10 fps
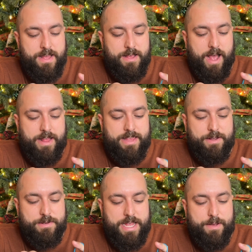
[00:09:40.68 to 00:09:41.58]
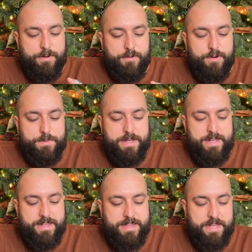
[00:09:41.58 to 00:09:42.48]
I think with
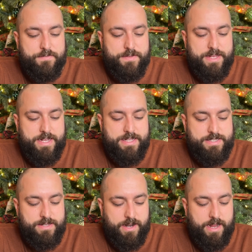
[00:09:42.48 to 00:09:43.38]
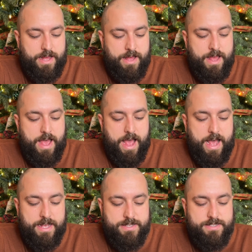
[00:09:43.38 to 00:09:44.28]
amigurumi, thankfully, it's not
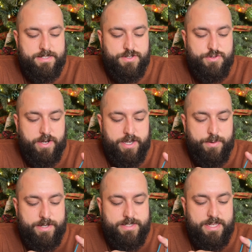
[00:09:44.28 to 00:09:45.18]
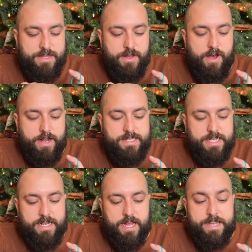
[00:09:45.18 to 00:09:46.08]
as strenuous and long as
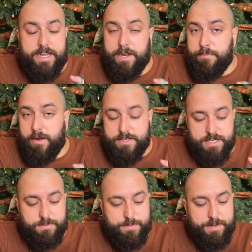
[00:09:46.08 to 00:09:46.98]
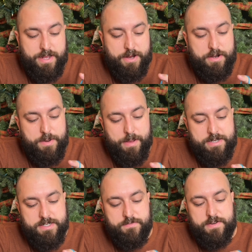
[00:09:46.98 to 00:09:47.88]
like a knitting project would be. I couldn't
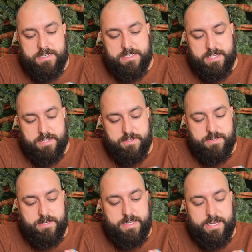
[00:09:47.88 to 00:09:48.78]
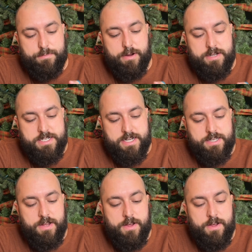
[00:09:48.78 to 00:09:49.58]
imagine finishing a knitting project